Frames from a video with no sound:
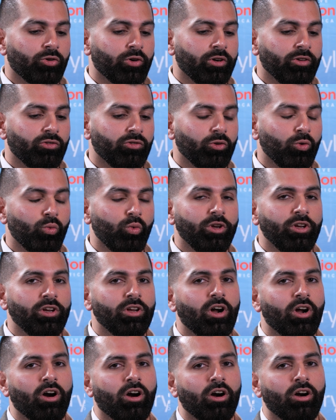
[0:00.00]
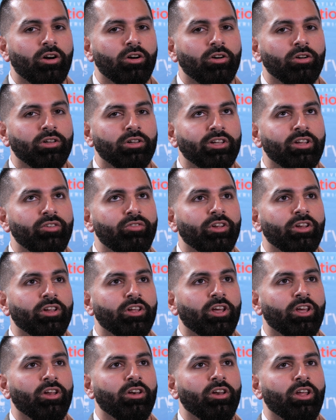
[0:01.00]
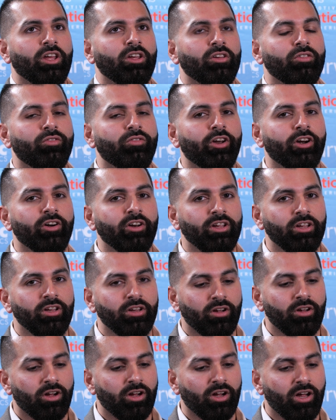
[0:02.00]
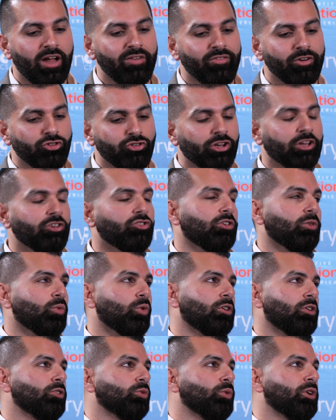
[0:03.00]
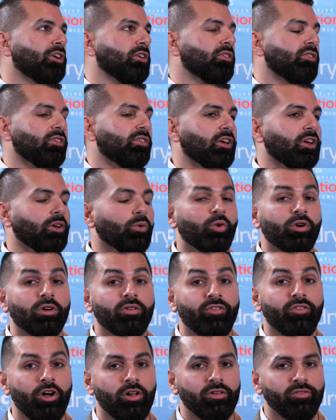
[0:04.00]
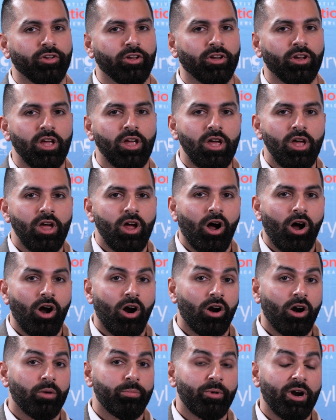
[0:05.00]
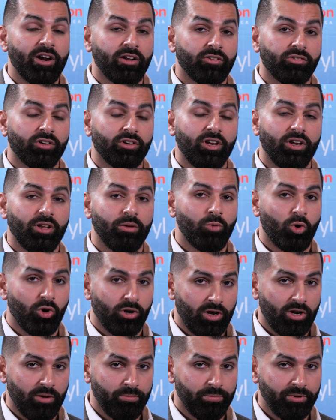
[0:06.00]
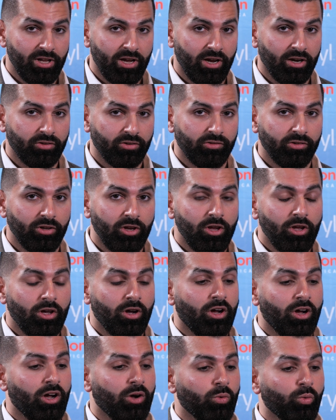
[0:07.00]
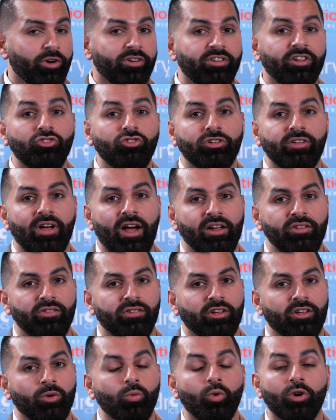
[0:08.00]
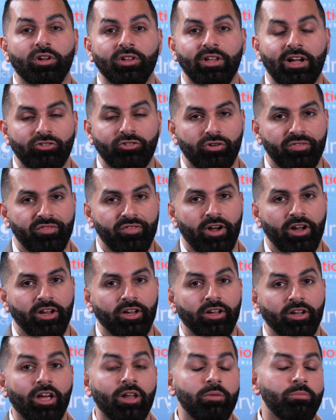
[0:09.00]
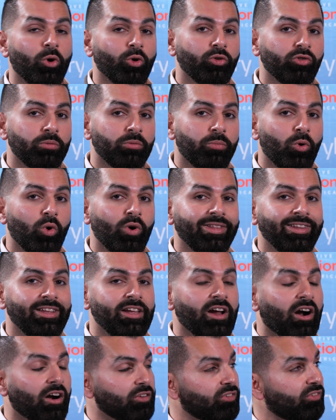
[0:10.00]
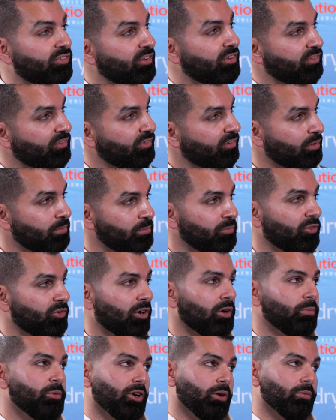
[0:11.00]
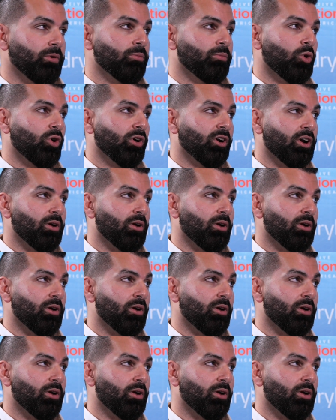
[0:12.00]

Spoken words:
Chris, we are living in a very ever-changing world, we can say. We're evolving. Our products are getting more complex. We're digitizing, we're electrifying, and most importantly, our systems are becoming more